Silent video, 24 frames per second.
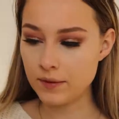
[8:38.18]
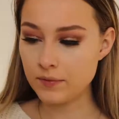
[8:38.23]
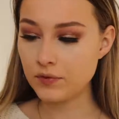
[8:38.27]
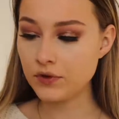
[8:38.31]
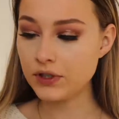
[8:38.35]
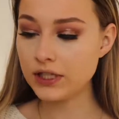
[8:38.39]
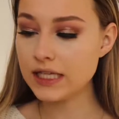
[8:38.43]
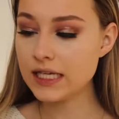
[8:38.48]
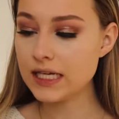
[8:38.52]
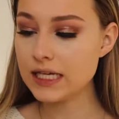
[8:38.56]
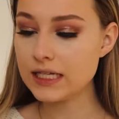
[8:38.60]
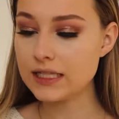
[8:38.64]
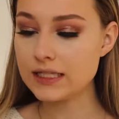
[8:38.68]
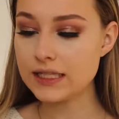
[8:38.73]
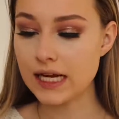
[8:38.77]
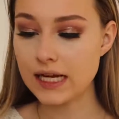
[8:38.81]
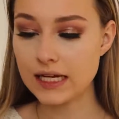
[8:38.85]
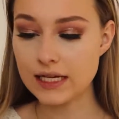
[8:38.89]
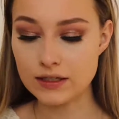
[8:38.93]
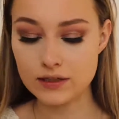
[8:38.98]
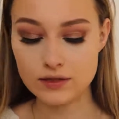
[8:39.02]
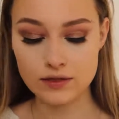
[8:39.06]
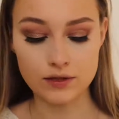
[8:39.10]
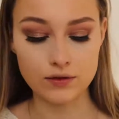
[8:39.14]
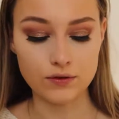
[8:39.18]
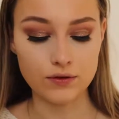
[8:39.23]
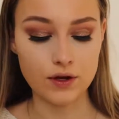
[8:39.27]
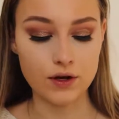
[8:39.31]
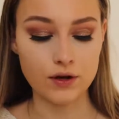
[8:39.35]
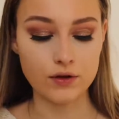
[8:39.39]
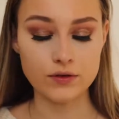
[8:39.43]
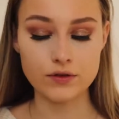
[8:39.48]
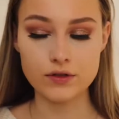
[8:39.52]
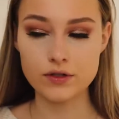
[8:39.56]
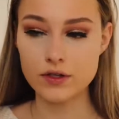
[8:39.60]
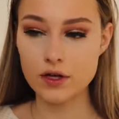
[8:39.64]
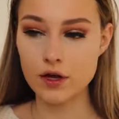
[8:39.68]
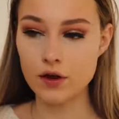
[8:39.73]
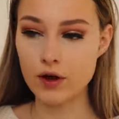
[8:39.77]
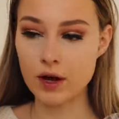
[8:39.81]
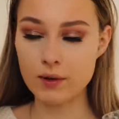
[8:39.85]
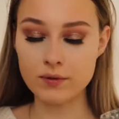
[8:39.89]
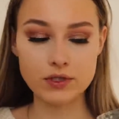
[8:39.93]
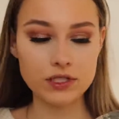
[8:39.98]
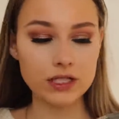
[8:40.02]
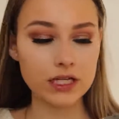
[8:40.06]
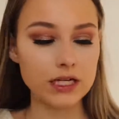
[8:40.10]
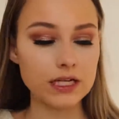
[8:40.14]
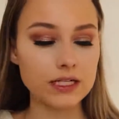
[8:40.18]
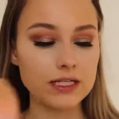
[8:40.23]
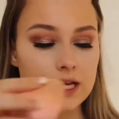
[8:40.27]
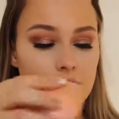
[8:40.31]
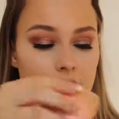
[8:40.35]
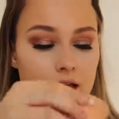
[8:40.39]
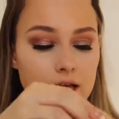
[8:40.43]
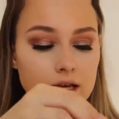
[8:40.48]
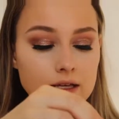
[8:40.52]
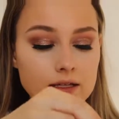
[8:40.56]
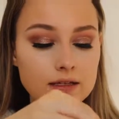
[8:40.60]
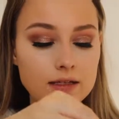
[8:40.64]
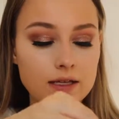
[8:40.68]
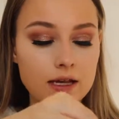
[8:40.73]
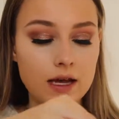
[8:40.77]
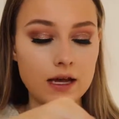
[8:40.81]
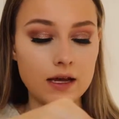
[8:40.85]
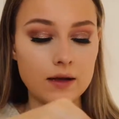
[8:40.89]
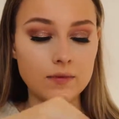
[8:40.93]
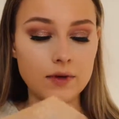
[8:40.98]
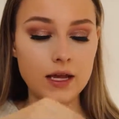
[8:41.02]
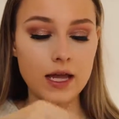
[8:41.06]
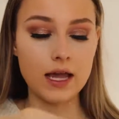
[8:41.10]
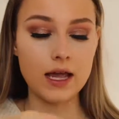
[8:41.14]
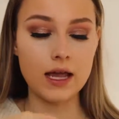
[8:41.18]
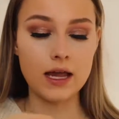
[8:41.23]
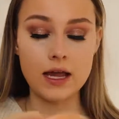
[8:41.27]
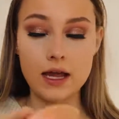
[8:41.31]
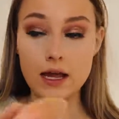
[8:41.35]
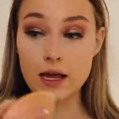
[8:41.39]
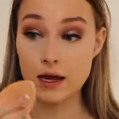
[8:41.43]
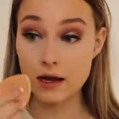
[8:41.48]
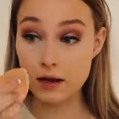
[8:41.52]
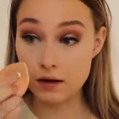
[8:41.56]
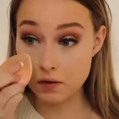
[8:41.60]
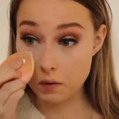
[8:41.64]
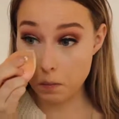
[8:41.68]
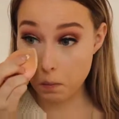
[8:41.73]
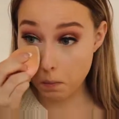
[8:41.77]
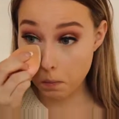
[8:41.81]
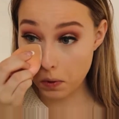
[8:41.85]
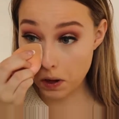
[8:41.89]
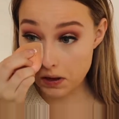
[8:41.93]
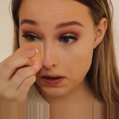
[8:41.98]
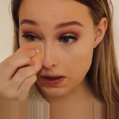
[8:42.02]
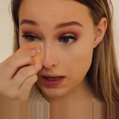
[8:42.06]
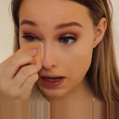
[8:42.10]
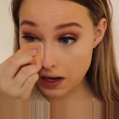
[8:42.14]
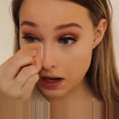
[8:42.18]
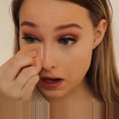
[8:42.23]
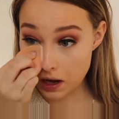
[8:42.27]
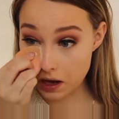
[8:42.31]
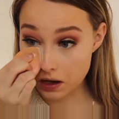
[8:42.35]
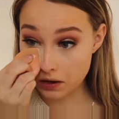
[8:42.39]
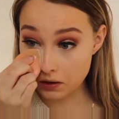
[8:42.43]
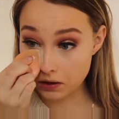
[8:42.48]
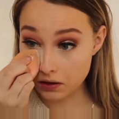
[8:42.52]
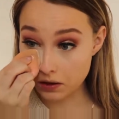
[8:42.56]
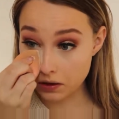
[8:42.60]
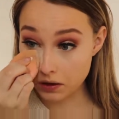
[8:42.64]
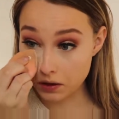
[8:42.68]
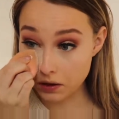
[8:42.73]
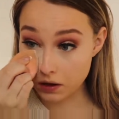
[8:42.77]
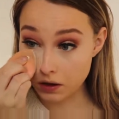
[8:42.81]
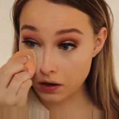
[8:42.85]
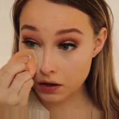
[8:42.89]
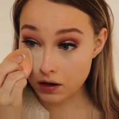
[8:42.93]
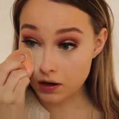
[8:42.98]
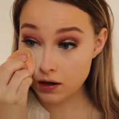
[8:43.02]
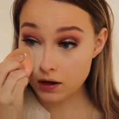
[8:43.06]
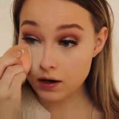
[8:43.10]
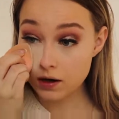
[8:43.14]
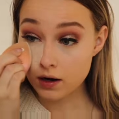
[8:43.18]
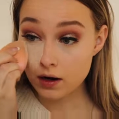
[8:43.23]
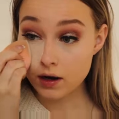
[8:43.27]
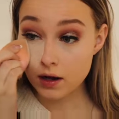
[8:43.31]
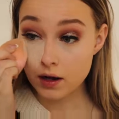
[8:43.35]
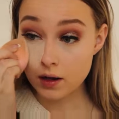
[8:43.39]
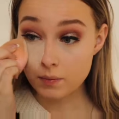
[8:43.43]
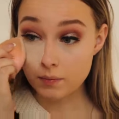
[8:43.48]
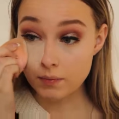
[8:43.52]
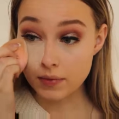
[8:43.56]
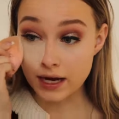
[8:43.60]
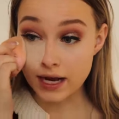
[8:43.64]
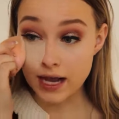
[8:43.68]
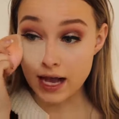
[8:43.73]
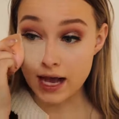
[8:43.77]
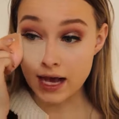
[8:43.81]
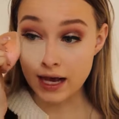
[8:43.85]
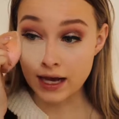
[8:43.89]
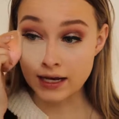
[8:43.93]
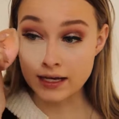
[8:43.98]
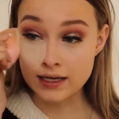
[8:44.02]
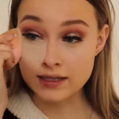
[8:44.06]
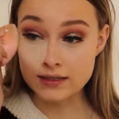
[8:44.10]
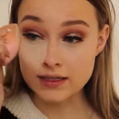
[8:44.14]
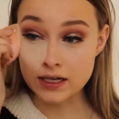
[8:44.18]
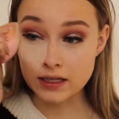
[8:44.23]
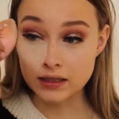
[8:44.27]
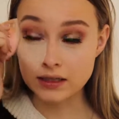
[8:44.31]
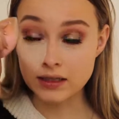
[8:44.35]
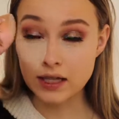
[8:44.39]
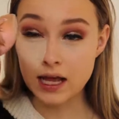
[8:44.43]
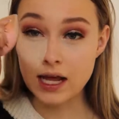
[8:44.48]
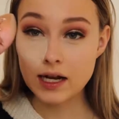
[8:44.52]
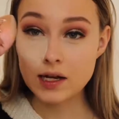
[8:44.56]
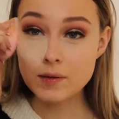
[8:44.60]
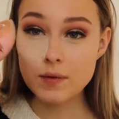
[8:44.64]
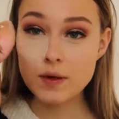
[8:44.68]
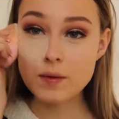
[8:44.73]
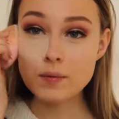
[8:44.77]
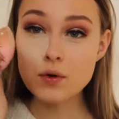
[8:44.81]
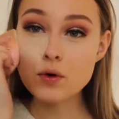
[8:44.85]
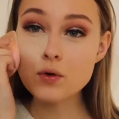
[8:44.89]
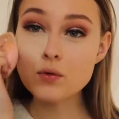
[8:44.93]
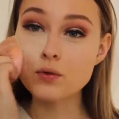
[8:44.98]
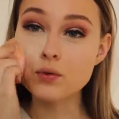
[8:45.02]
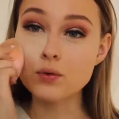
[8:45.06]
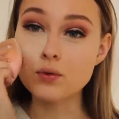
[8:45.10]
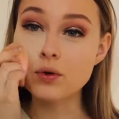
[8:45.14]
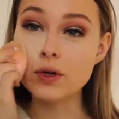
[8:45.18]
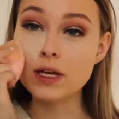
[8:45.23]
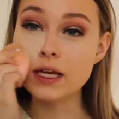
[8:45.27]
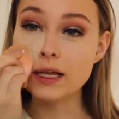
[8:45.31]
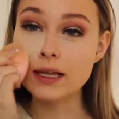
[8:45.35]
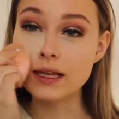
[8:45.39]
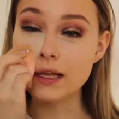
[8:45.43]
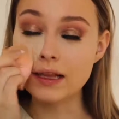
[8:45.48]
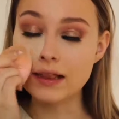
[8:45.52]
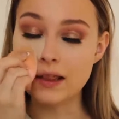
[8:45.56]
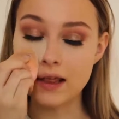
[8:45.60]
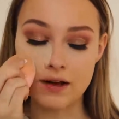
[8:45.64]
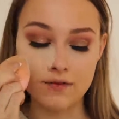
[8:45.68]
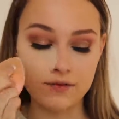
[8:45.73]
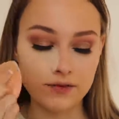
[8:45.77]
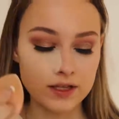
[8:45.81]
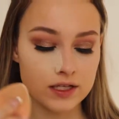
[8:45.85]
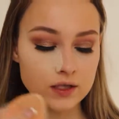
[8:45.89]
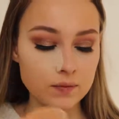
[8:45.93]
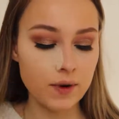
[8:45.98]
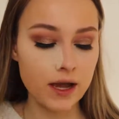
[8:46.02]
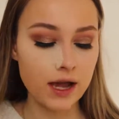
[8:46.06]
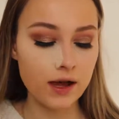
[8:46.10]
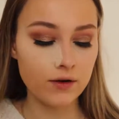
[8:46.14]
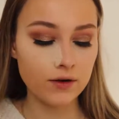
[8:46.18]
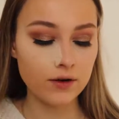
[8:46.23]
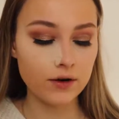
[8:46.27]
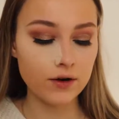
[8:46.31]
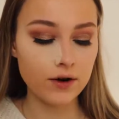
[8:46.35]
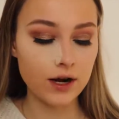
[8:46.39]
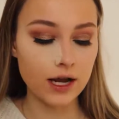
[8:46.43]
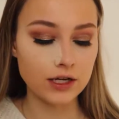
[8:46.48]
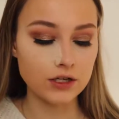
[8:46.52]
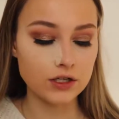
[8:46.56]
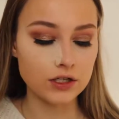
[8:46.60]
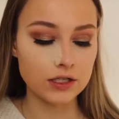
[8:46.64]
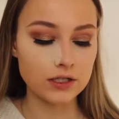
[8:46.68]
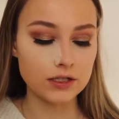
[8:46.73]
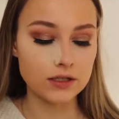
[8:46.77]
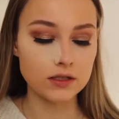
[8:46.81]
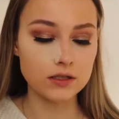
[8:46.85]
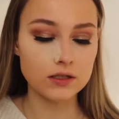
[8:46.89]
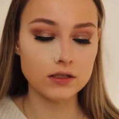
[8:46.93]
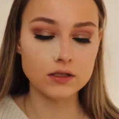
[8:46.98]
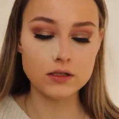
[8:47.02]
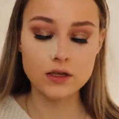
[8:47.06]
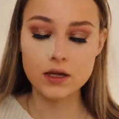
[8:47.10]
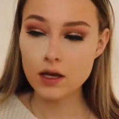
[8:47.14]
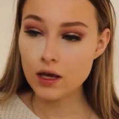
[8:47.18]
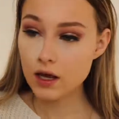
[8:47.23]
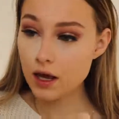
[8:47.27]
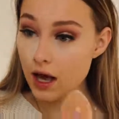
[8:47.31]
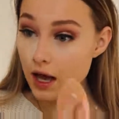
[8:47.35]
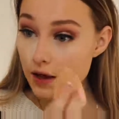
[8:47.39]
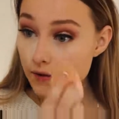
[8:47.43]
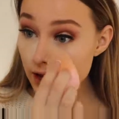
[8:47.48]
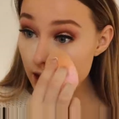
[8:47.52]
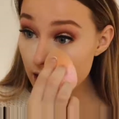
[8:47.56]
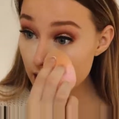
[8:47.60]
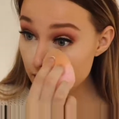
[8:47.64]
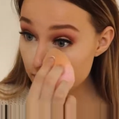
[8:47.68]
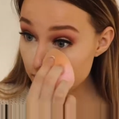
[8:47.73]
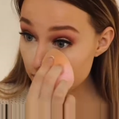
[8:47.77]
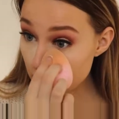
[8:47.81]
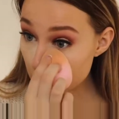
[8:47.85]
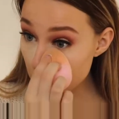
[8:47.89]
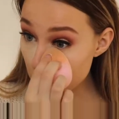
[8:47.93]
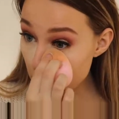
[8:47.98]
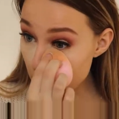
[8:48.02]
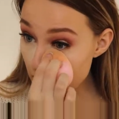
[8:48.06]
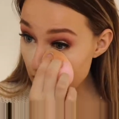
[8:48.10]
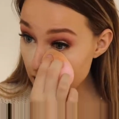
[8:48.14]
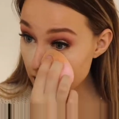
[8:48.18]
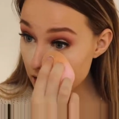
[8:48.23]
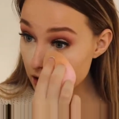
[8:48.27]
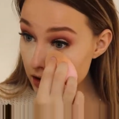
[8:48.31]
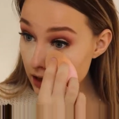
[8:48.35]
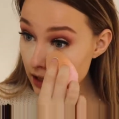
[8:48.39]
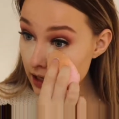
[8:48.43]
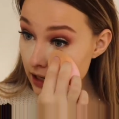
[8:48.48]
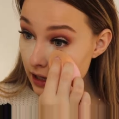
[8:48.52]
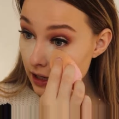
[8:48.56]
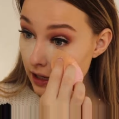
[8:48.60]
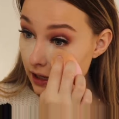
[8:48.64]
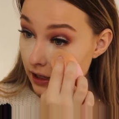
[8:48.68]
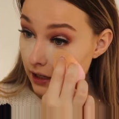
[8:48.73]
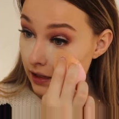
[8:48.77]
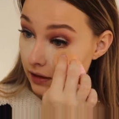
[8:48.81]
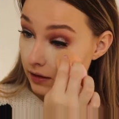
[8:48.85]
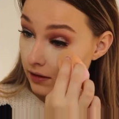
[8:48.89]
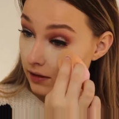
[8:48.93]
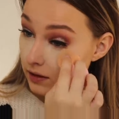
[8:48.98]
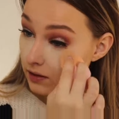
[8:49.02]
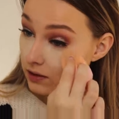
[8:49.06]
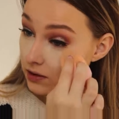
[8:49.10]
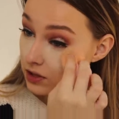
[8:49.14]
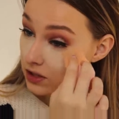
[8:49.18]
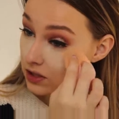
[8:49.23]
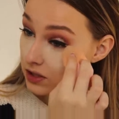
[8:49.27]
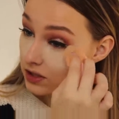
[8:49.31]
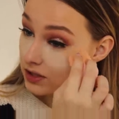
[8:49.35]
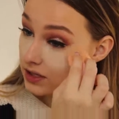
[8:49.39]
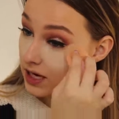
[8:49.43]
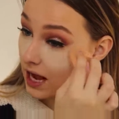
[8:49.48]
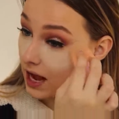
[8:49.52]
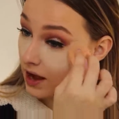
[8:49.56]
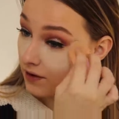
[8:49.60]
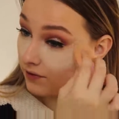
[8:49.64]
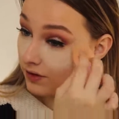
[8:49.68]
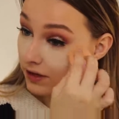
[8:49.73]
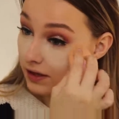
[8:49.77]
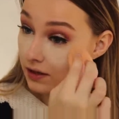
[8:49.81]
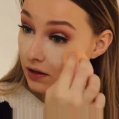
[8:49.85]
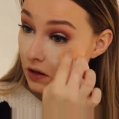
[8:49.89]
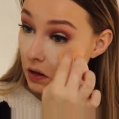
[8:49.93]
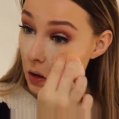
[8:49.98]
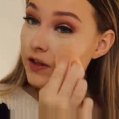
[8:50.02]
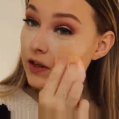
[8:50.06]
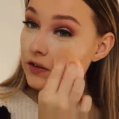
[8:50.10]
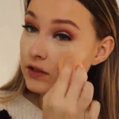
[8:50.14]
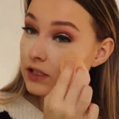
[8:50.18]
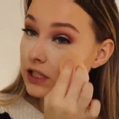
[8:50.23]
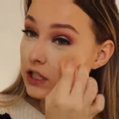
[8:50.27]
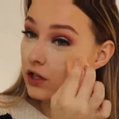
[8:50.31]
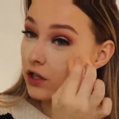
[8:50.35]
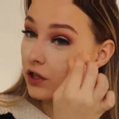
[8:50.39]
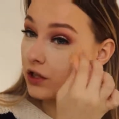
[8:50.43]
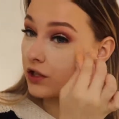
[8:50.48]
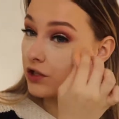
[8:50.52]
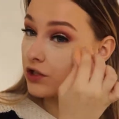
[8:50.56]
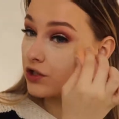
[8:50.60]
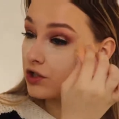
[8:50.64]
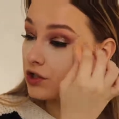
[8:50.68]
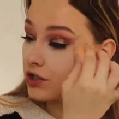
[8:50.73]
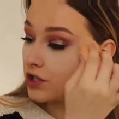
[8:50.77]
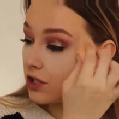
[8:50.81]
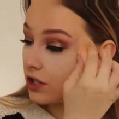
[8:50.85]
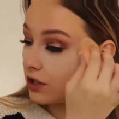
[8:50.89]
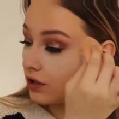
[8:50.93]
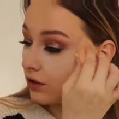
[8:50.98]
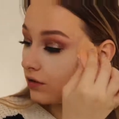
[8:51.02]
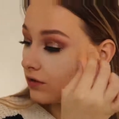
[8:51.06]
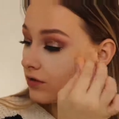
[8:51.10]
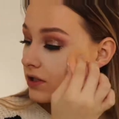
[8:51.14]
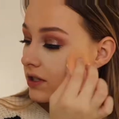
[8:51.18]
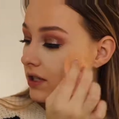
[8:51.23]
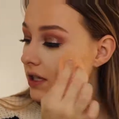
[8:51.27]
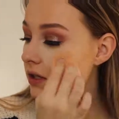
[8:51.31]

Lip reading: I'm really excited to though. So I'm just gonna take some and put that under my eyes. A lot of people really love this powder. I've had it for a while, and I just haven't felt the urge to use